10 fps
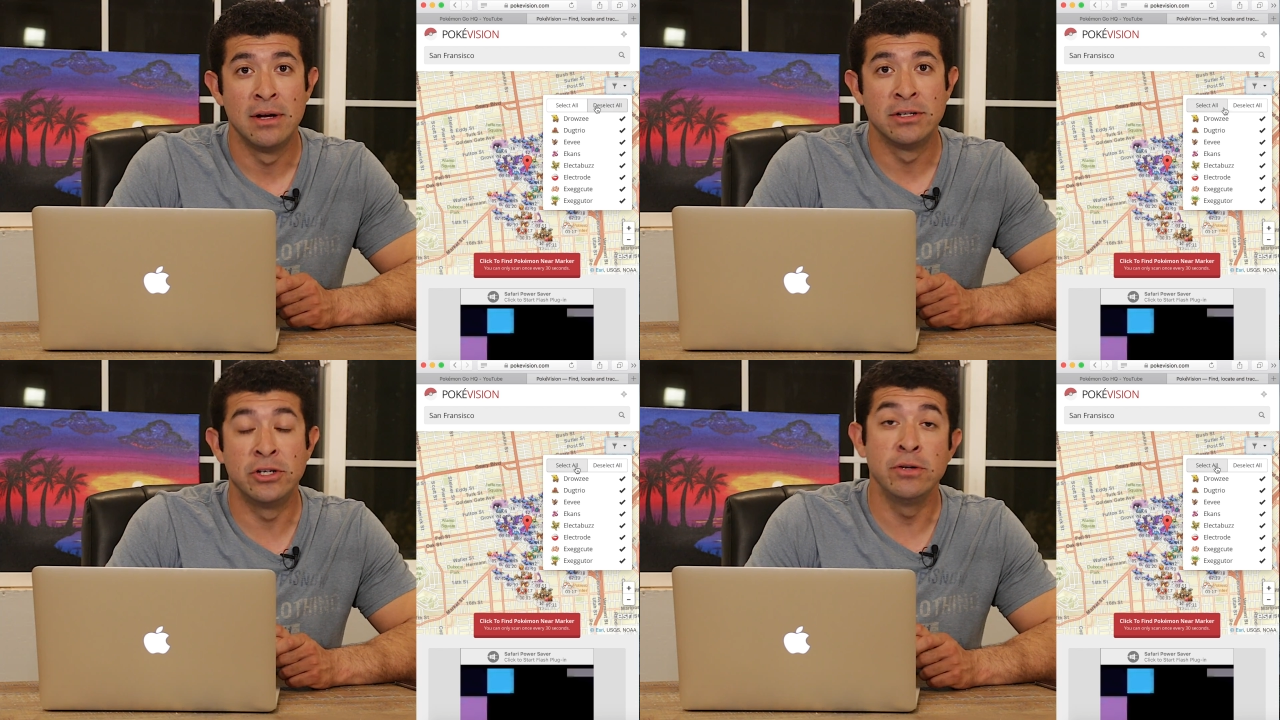
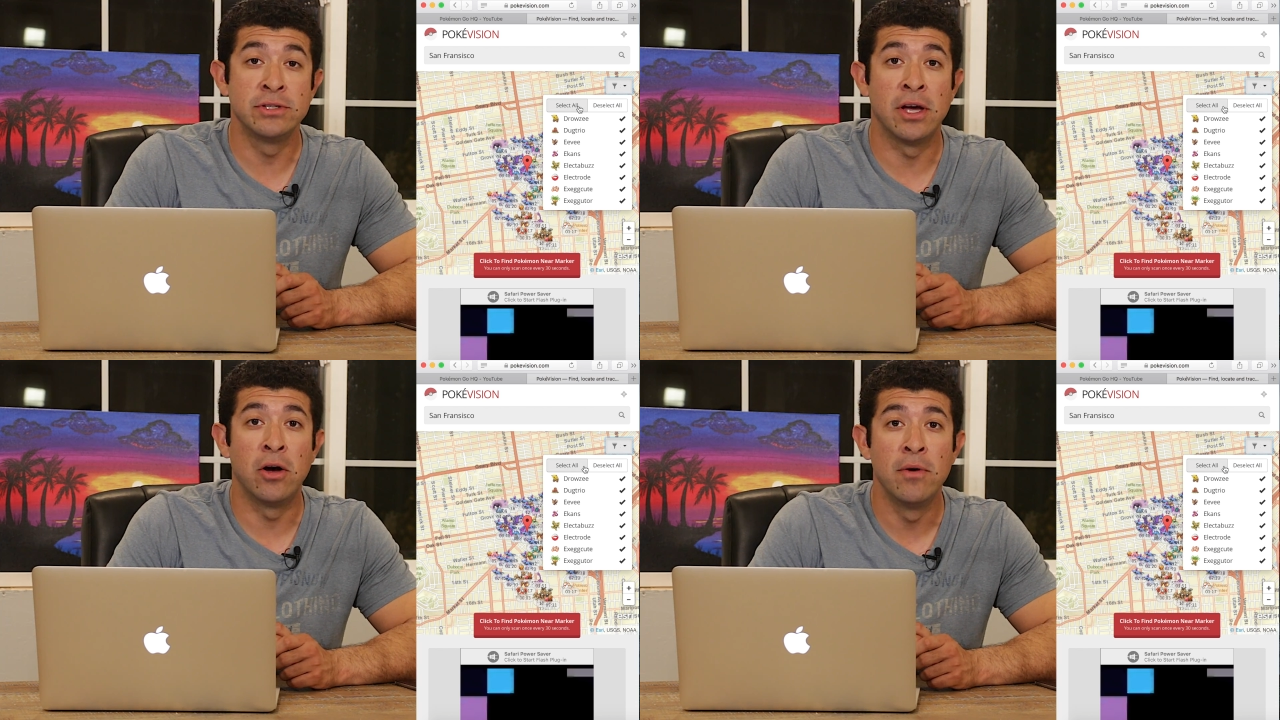To do
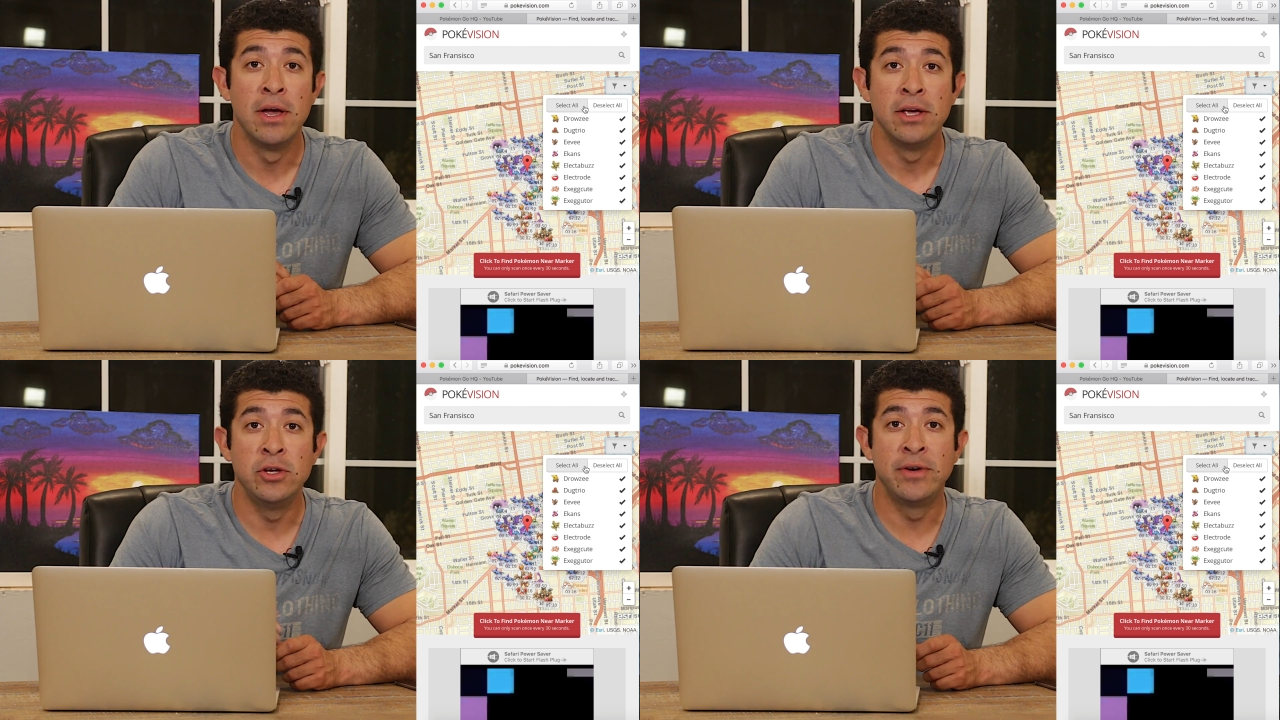so,
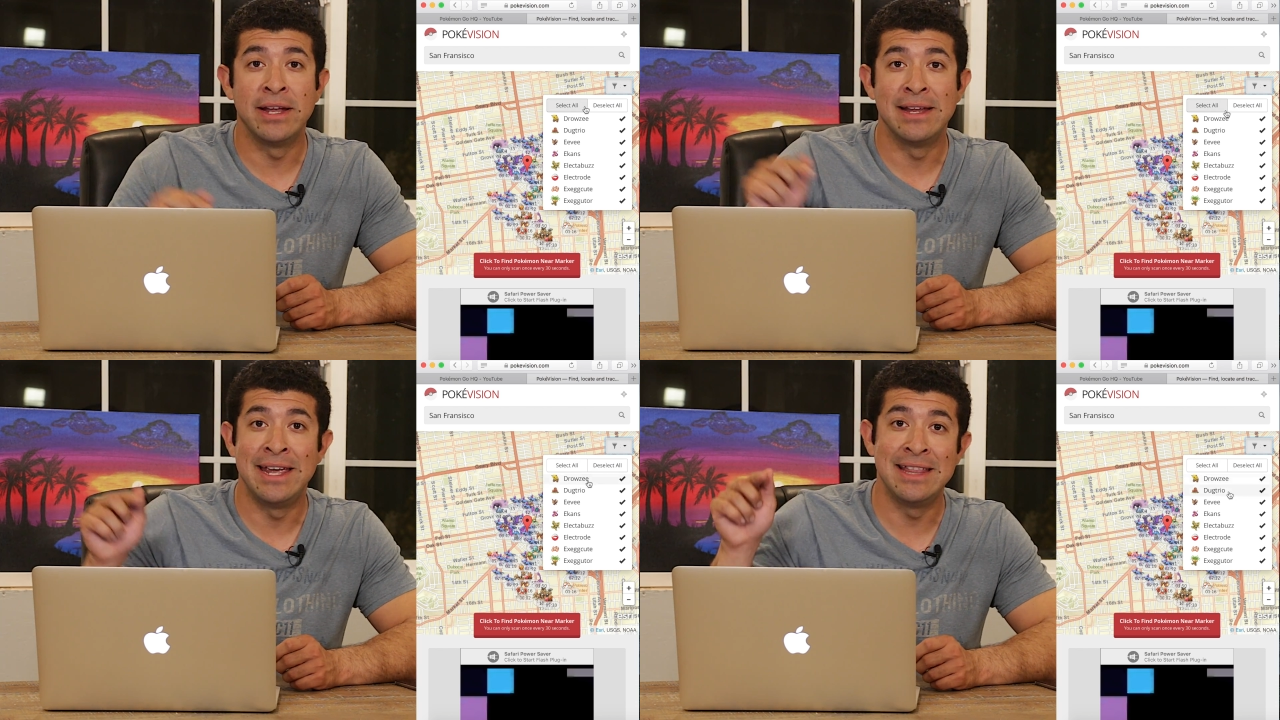you
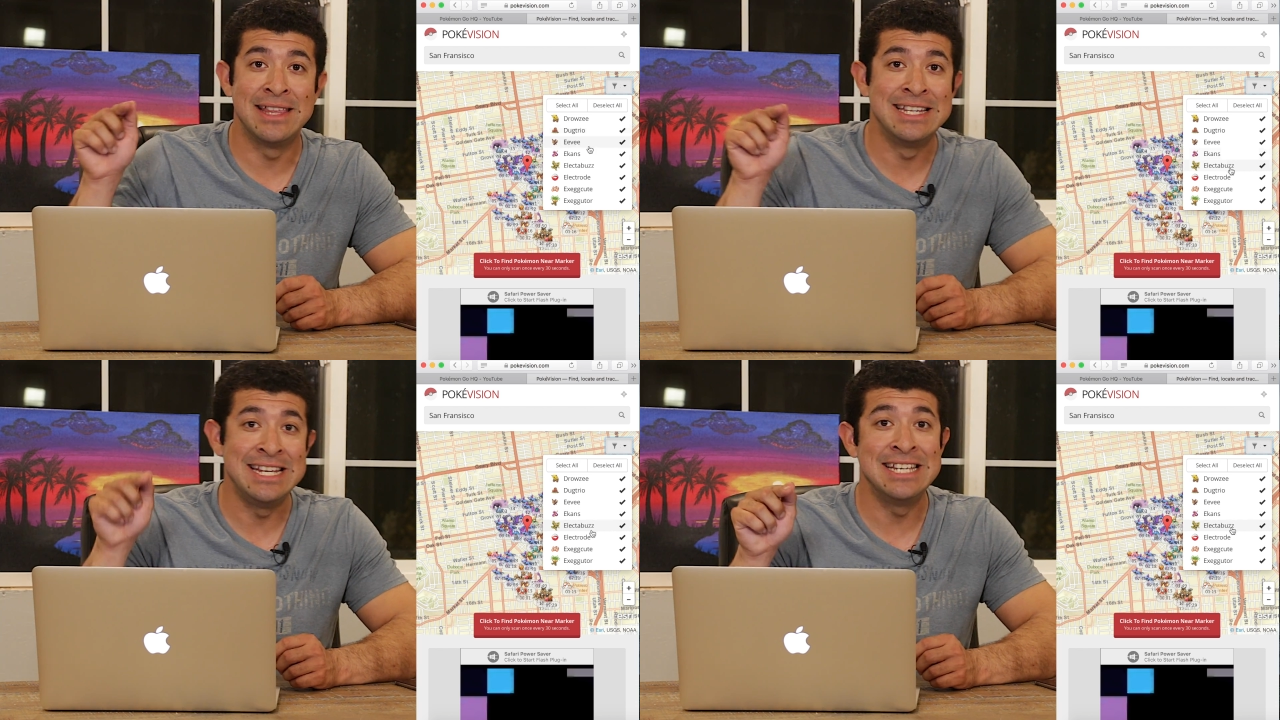can hit
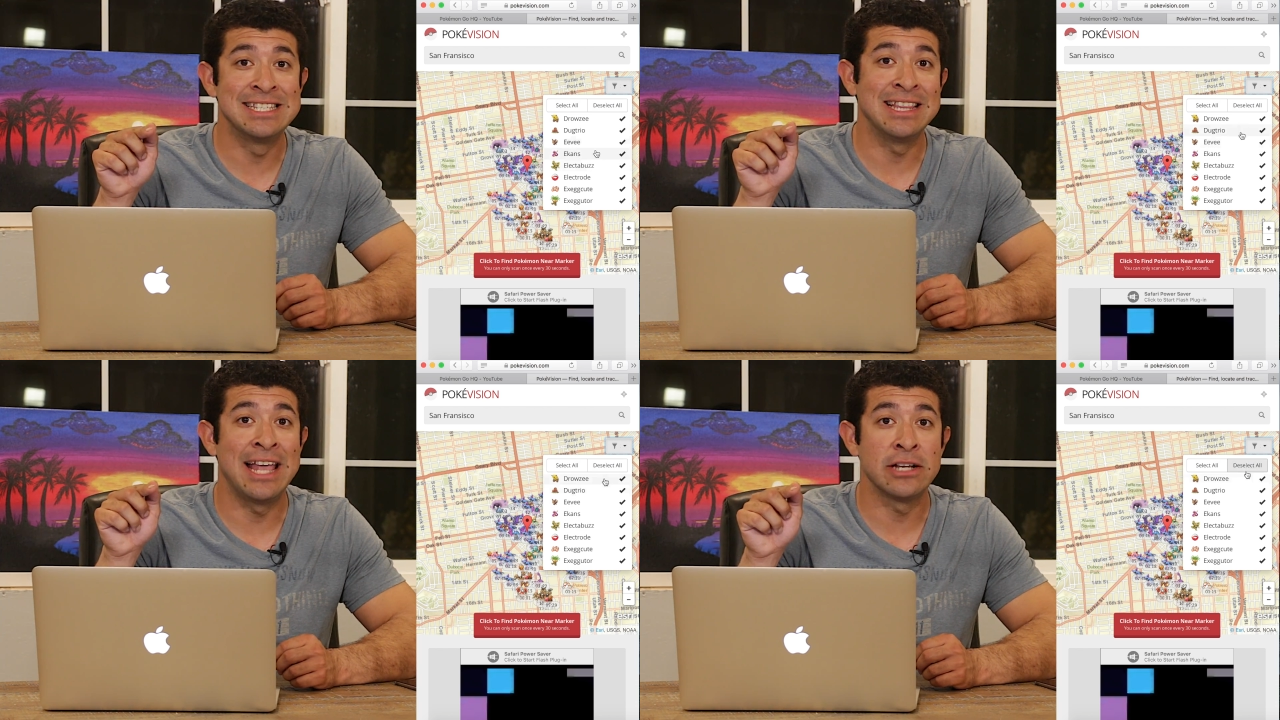the
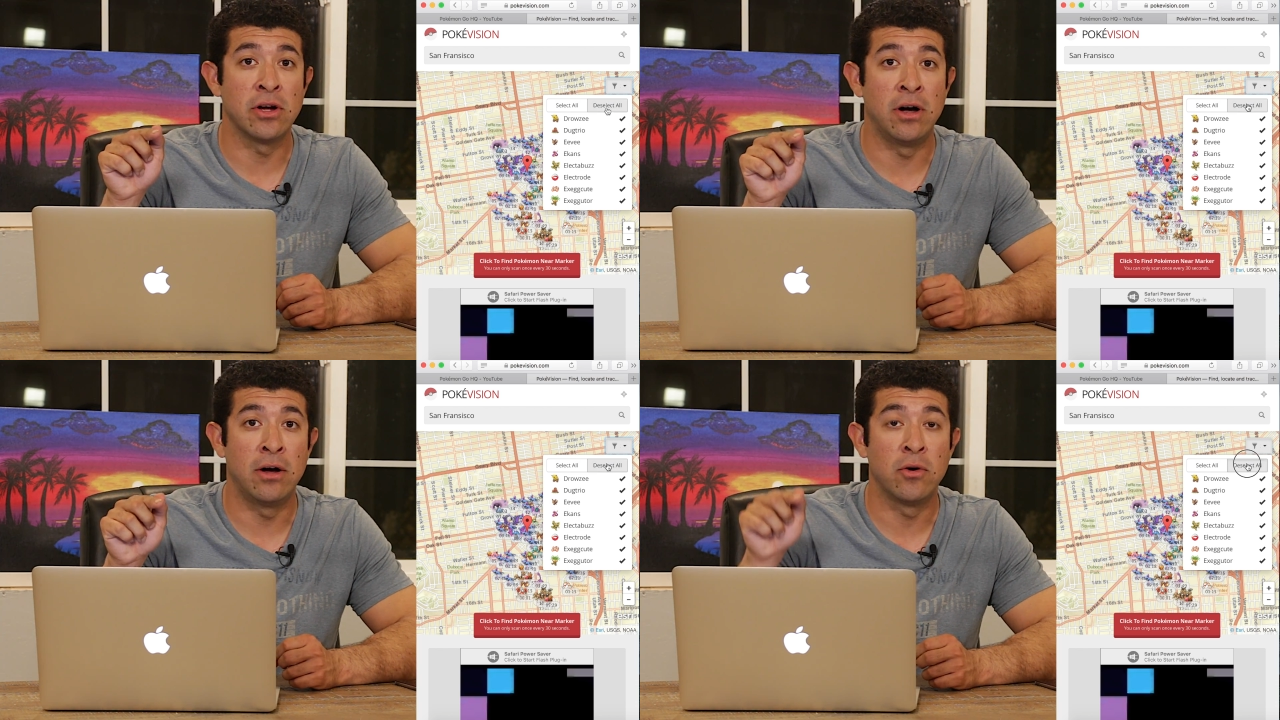deselect
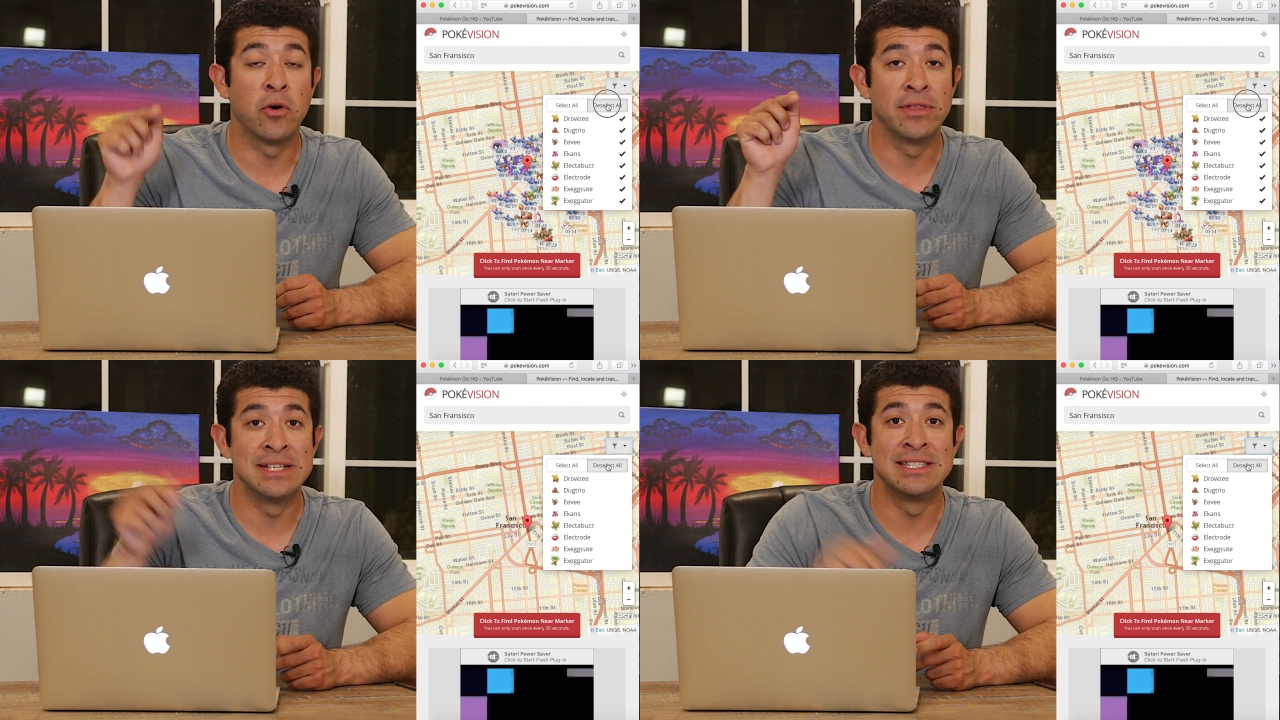all
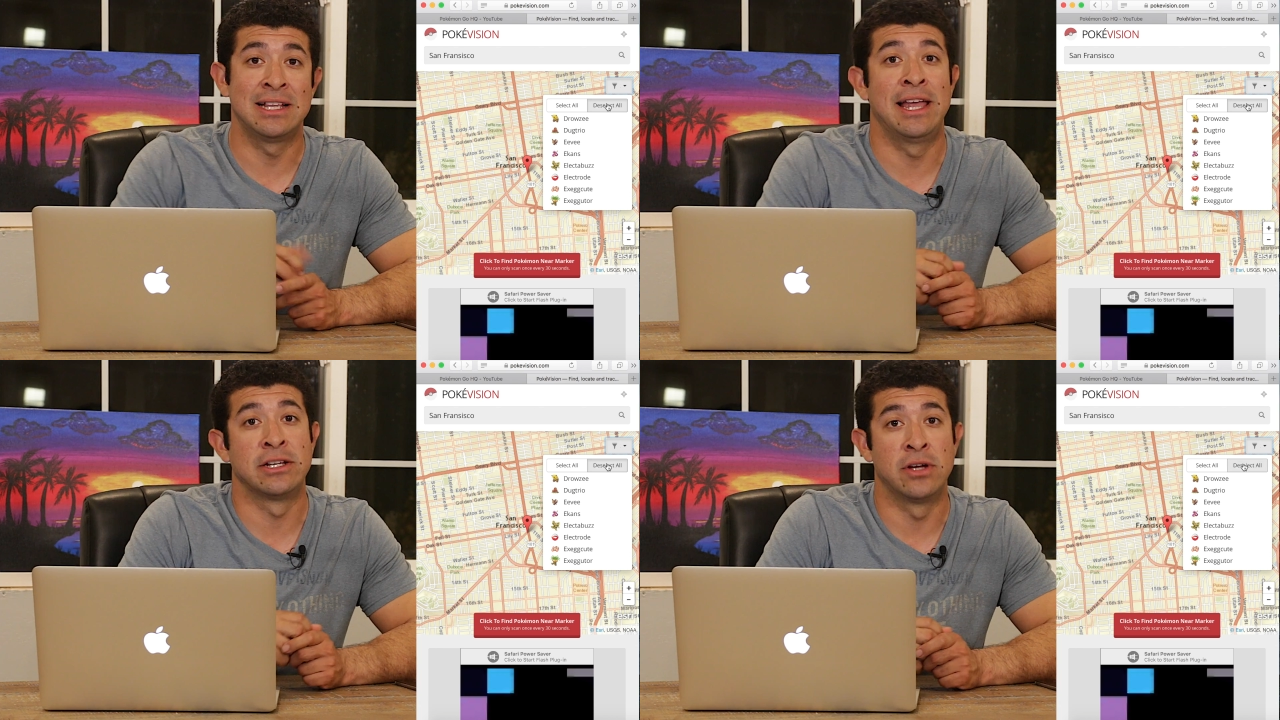or the
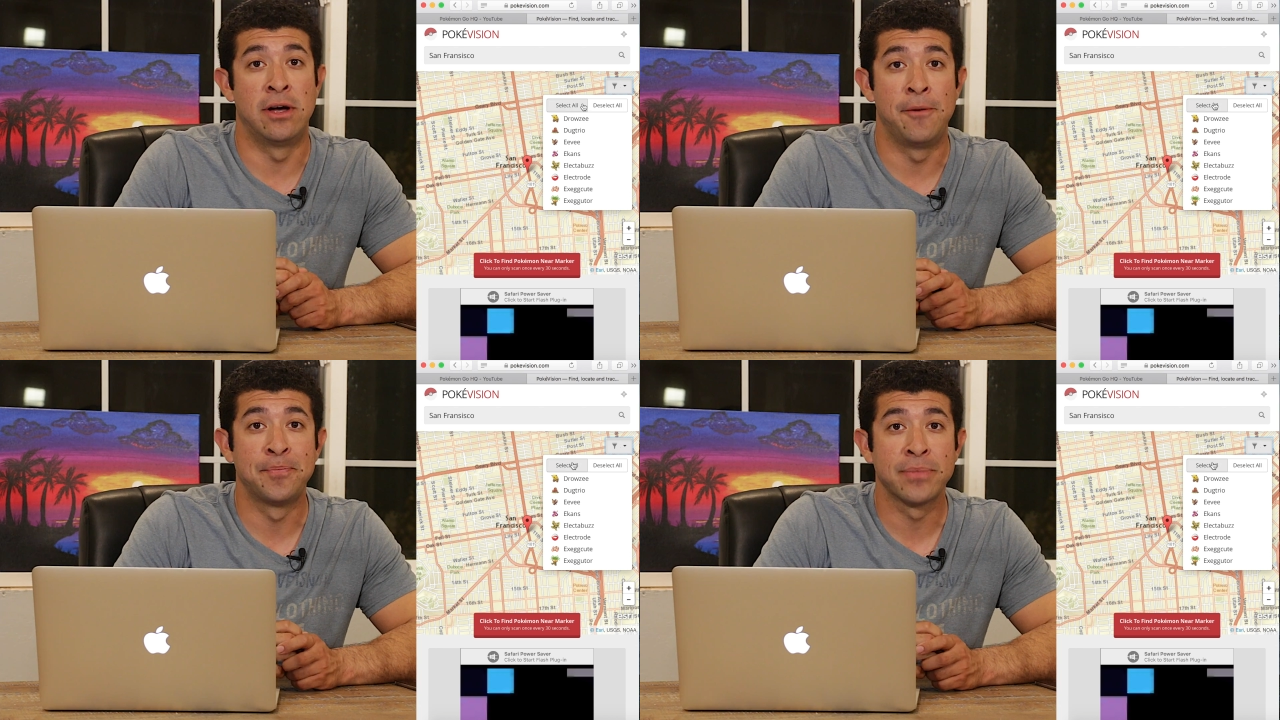select
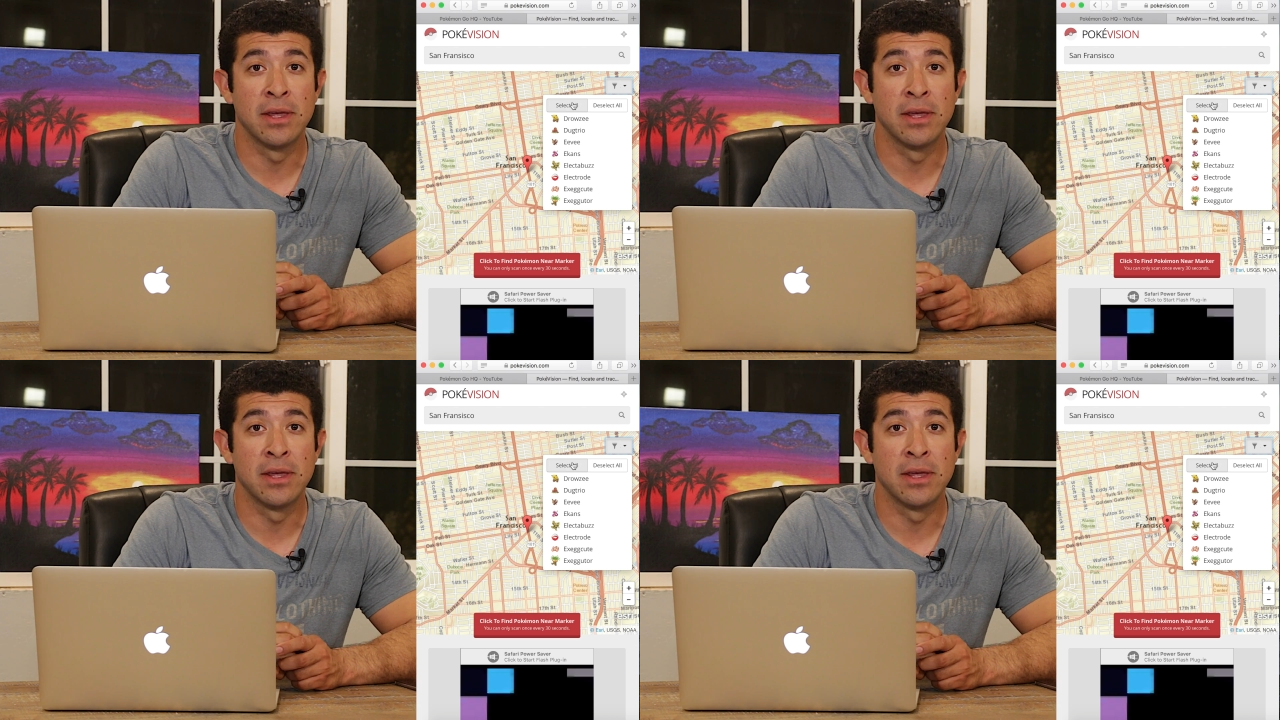all.